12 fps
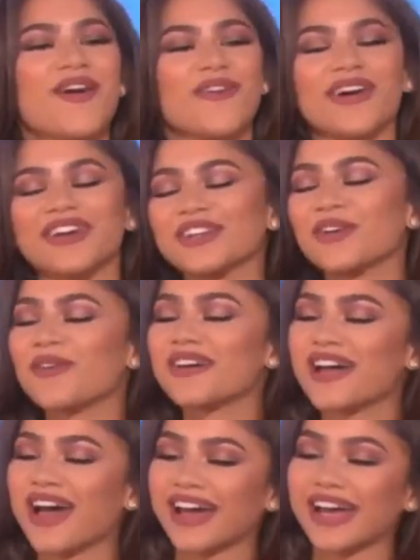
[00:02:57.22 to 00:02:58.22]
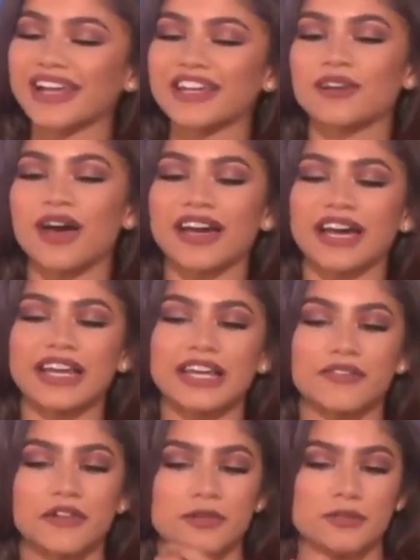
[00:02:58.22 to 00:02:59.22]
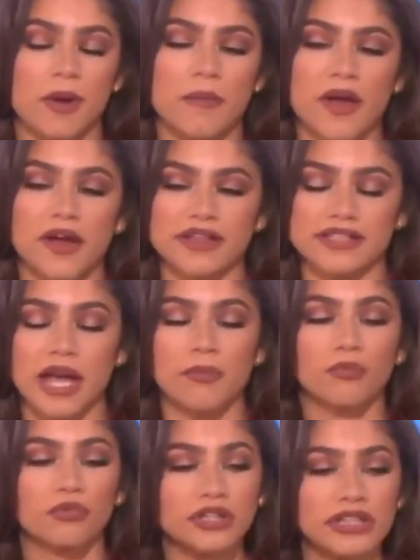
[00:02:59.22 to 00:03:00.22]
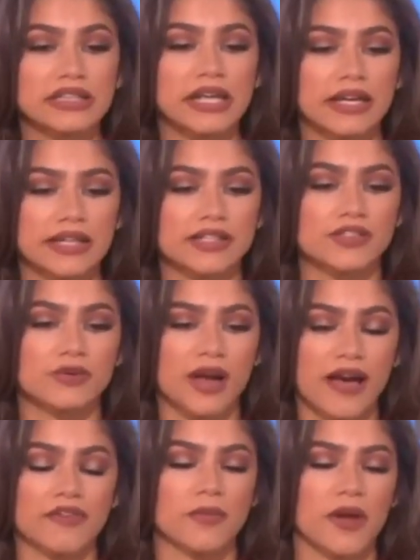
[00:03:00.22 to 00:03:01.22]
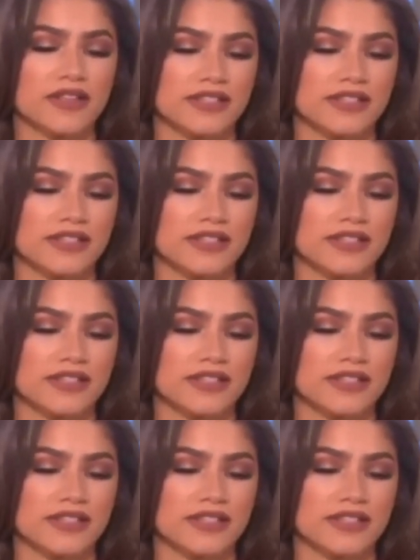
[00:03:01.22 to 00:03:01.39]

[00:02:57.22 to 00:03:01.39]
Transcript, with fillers: 7. Charity work. Zendaya is no stranger to